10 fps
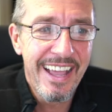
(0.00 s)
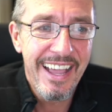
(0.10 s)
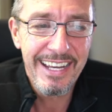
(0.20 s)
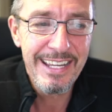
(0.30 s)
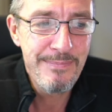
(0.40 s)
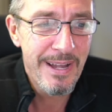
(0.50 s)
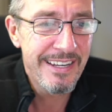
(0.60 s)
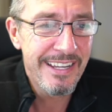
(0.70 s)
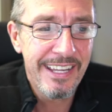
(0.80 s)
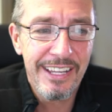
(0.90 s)
Any
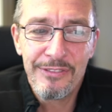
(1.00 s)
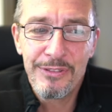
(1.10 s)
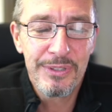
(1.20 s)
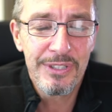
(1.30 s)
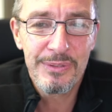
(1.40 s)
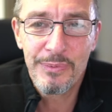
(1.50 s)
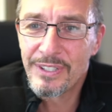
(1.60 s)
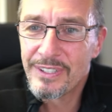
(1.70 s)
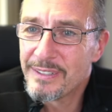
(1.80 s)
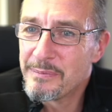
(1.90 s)
Monday, if you just
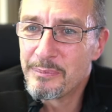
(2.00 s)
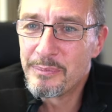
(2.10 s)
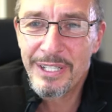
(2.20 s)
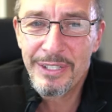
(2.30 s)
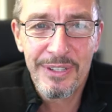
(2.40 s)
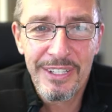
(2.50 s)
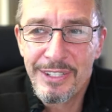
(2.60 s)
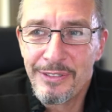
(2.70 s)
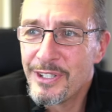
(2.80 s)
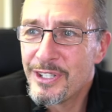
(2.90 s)
want to bring your
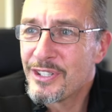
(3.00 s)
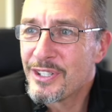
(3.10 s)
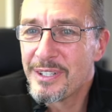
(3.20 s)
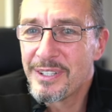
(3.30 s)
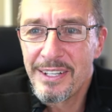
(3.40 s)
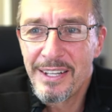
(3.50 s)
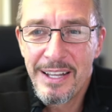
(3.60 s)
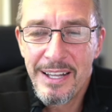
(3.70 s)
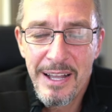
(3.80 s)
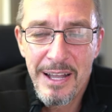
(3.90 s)
individual
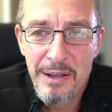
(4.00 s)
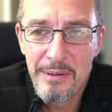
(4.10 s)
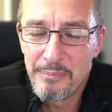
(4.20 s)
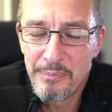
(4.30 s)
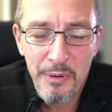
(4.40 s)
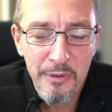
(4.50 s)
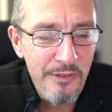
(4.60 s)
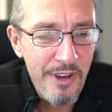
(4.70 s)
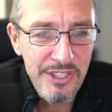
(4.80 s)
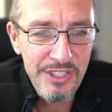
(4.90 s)

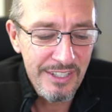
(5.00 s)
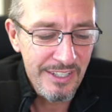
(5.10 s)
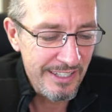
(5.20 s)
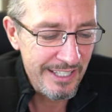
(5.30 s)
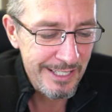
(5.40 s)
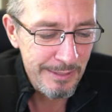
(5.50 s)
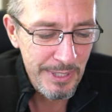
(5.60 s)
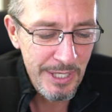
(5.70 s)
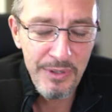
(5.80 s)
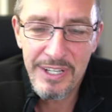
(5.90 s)
professional
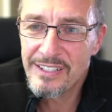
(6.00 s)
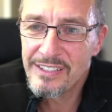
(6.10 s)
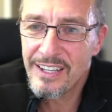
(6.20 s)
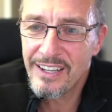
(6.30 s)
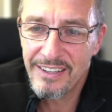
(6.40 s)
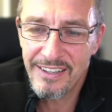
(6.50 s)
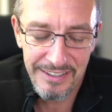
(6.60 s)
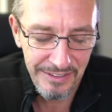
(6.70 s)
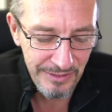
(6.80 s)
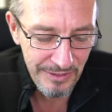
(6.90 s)
experience,
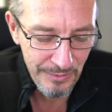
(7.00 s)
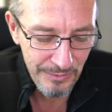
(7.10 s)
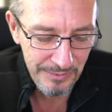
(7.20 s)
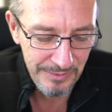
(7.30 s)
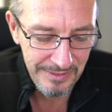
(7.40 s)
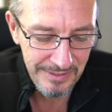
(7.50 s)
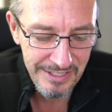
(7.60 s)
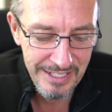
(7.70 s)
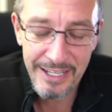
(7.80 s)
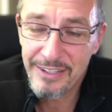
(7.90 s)
you know,
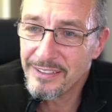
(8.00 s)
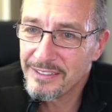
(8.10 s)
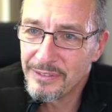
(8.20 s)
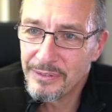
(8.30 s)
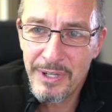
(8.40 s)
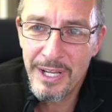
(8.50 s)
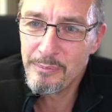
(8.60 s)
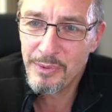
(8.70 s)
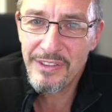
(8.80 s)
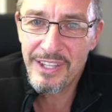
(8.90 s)
just like you
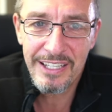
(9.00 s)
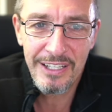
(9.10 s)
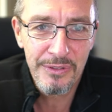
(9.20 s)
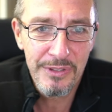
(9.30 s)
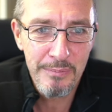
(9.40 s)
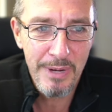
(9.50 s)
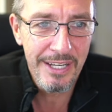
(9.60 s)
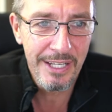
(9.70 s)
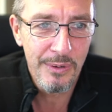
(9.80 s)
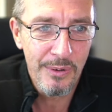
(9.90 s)
can bring that into the
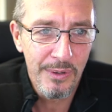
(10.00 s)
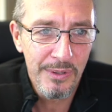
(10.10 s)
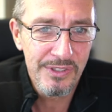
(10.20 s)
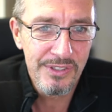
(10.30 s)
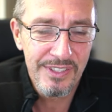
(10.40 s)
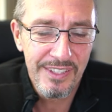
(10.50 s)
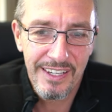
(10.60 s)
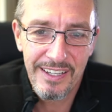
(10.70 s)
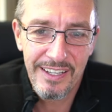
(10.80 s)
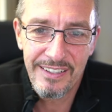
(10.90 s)
Monday calls
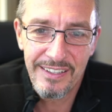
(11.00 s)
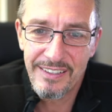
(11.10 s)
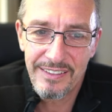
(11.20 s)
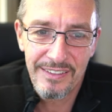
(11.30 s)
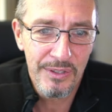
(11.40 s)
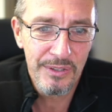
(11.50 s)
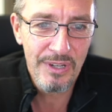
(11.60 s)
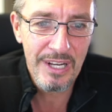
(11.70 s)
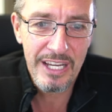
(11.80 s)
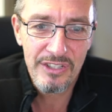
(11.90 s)
and or your
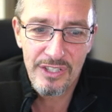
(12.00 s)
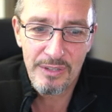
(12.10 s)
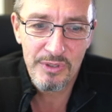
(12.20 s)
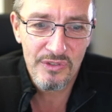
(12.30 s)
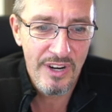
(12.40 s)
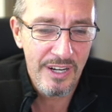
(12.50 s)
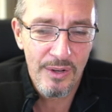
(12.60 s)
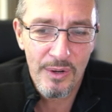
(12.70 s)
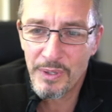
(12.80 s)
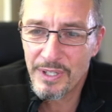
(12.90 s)
relationship struggle
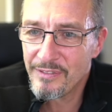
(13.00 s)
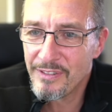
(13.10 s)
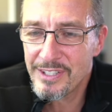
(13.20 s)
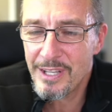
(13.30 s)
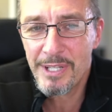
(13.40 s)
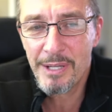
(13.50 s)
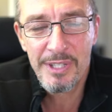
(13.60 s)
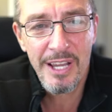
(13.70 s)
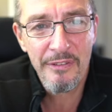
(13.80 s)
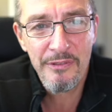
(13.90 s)
or whatever.
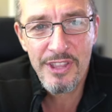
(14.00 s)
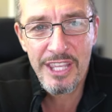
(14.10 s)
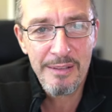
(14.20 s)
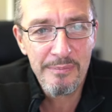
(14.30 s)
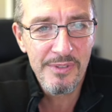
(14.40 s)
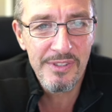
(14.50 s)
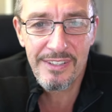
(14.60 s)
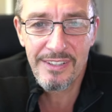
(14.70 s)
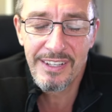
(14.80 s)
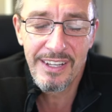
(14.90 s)
Sometimes I have themes
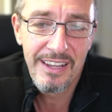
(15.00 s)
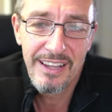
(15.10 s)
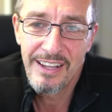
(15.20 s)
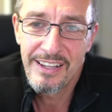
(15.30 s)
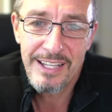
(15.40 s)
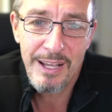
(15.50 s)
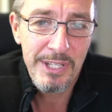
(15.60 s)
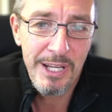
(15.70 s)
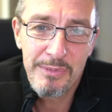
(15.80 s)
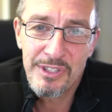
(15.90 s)
and
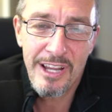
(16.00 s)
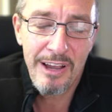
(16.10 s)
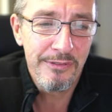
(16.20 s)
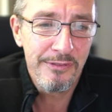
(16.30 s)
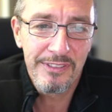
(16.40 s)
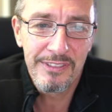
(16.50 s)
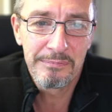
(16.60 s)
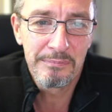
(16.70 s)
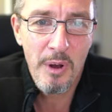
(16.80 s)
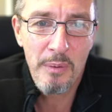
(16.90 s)
sometimes stuff
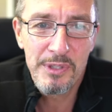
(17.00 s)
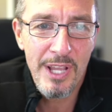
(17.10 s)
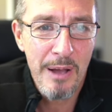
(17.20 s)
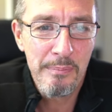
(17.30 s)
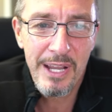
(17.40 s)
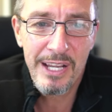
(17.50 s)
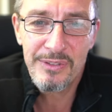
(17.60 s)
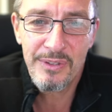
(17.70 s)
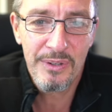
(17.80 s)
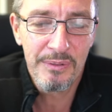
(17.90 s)
pops up
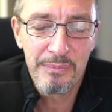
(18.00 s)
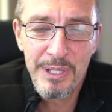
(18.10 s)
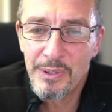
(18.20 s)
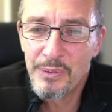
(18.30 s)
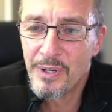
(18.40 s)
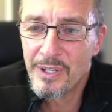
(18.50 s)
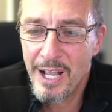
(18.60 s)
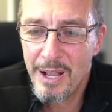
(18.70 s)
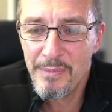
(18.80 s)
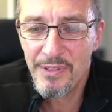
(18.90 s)
based on people who have
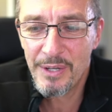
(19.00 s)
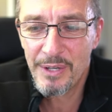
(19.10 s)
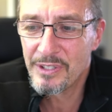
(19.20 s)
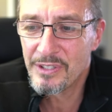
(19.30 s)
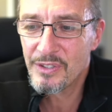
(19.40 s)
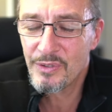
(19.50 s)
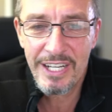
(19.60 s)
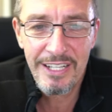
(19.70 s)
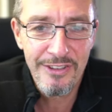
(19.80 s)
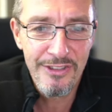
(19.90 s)
come, and then we just
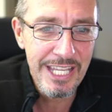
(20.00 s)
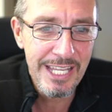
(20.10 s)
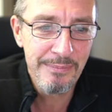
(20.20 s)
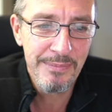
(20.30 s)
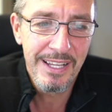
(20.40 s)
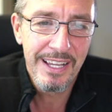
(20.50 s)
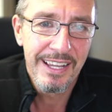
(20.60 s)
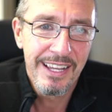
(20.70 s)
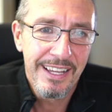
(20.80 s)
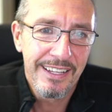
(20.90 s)
create a theme.
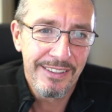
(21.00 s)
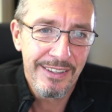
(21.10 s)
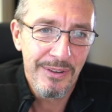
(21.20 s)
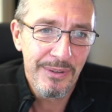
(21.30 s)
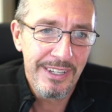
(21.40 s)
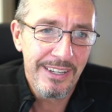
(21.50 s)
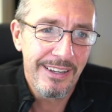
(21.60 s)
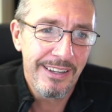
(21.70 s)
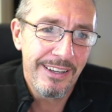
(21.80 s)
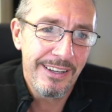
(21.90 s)
You know,
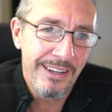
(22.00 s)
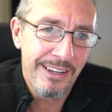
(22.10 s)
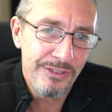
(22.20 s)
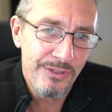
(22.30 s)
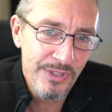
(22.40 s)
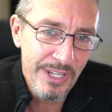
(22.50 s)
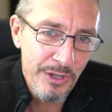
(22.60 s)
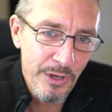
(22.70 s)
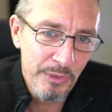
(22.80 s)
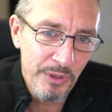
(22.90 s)
it's really
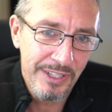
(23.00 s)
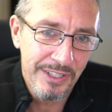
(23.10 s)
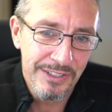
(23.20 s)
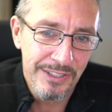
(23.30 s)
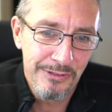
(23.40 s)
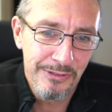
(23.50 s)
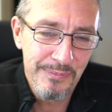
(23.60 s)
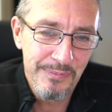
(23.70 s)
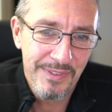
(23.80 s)
communicative.